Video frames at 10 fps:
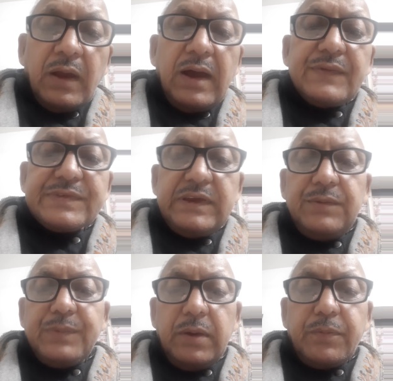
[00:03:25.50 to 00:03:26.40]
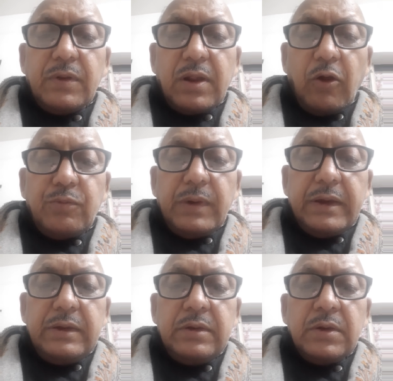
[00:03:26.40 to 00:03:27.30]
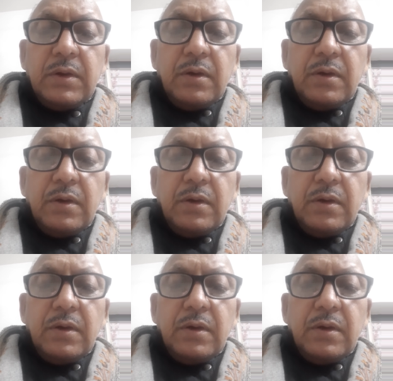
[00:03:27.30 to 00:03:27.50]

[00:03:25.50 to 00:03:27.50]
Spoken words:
I have seen people in my